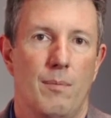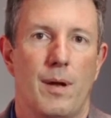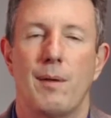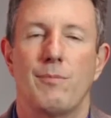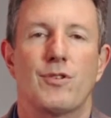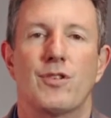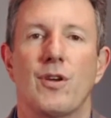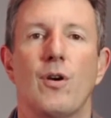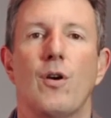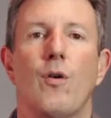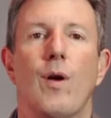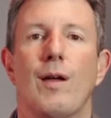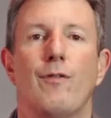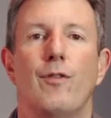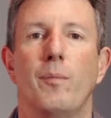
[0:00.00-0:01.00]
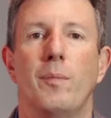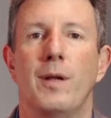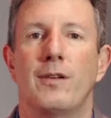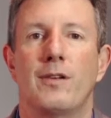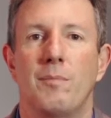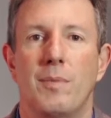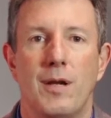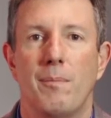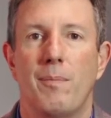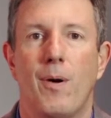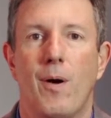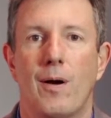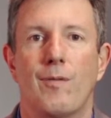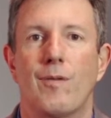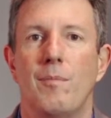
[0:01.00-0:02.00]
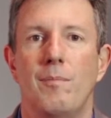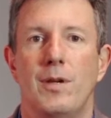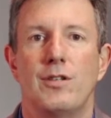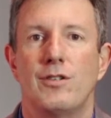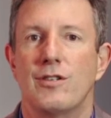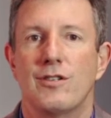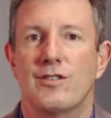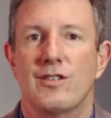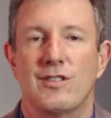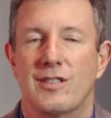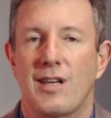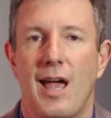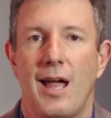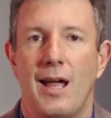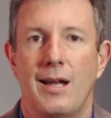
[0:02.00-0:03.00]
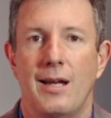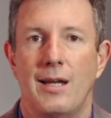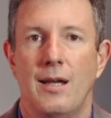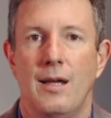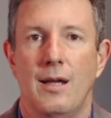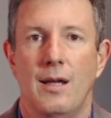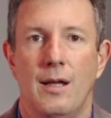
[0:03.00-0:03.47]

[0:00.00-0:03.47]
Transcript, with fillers: But I'm so grateful to be a part of the Mission Society